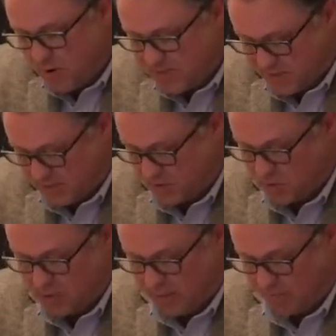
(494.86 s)

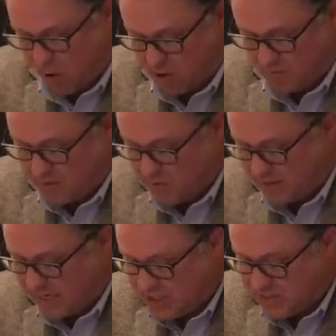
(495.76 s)
presidential and parliamentary
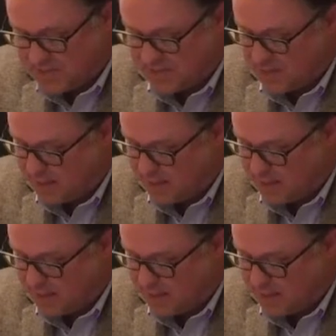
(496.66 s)
elections in